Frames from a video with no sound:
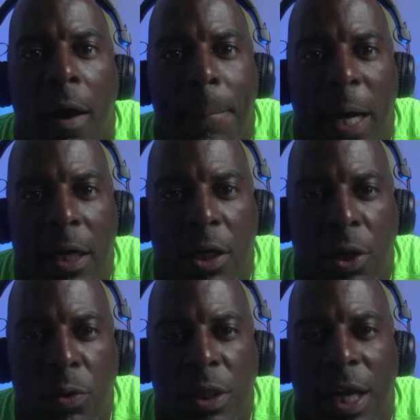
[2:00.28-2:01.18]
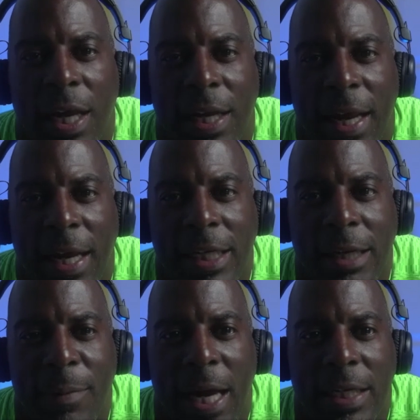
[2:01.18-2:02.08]
by Coach and AD
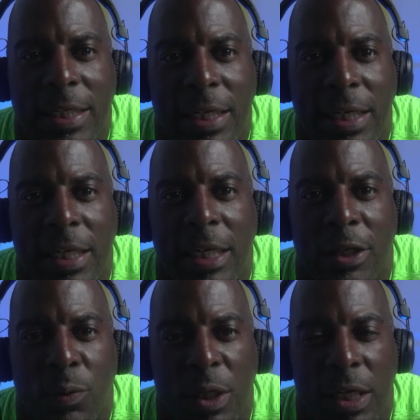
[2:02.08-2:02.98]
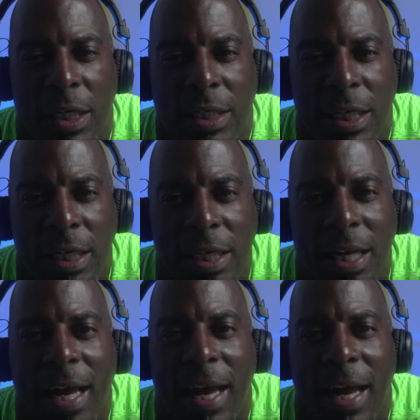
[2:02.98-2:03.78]
Magazine in 2018,